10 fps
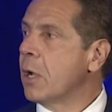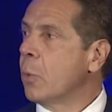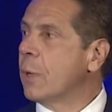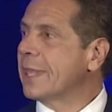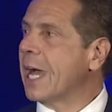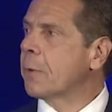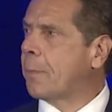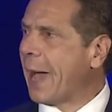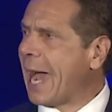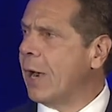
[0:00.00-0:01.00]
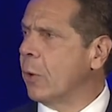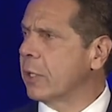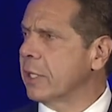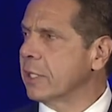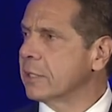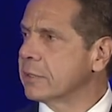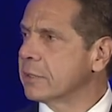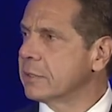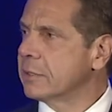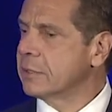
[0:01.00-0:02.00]
without power
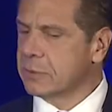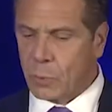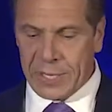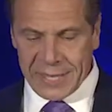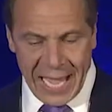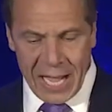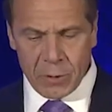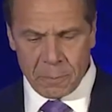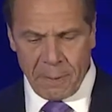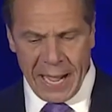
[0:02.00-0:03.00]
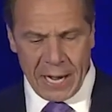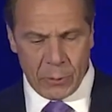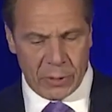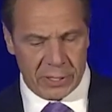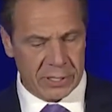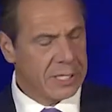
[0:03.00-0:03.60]
without power.